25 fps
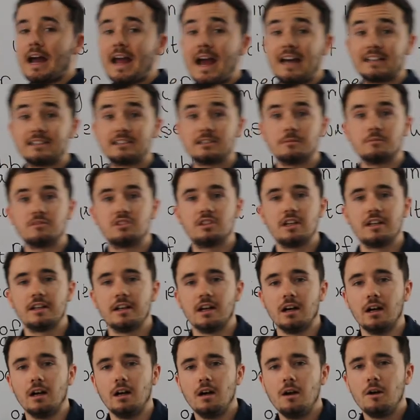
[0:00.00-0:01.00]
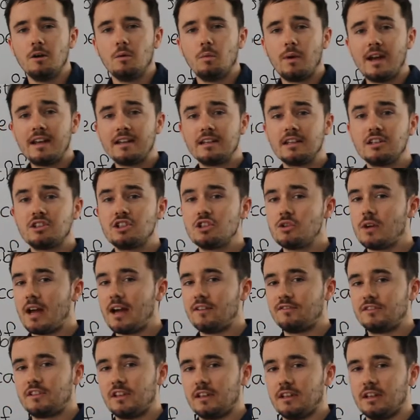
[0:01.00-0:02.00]
had some dinner. When did you
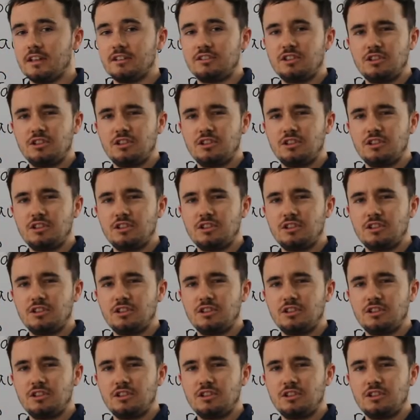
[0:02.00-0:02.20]
have dinner?